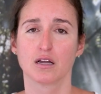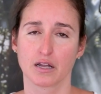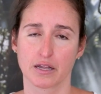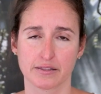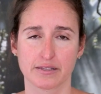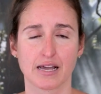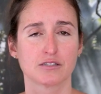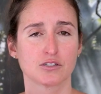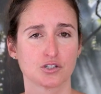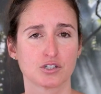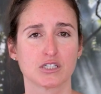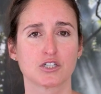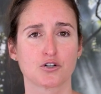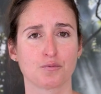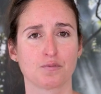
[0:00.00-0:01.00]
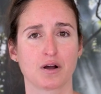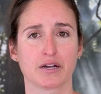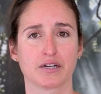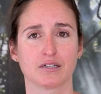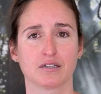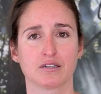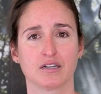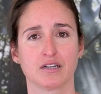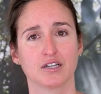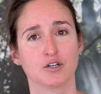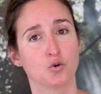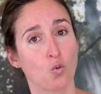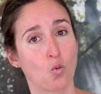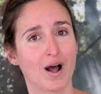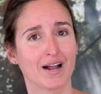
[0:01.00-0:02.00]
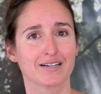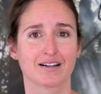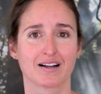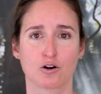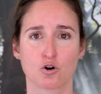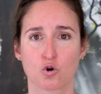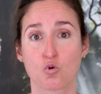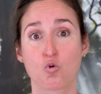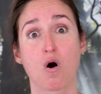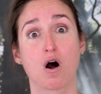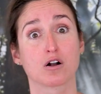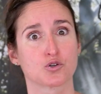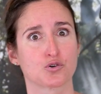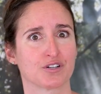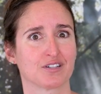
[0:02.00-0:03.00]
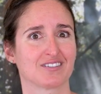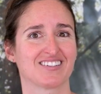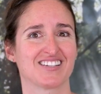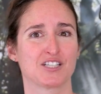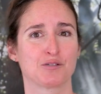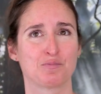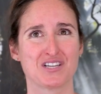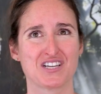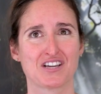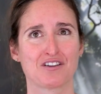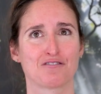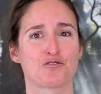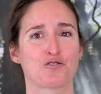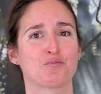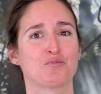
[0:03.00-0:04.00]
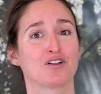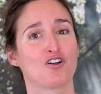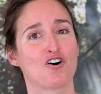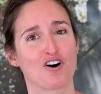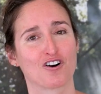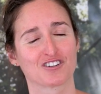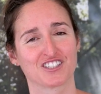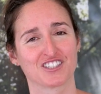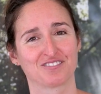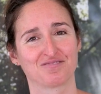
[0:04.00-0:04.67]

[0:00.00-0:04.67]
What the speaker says: and then to determine in what quadrant his behavior belonged.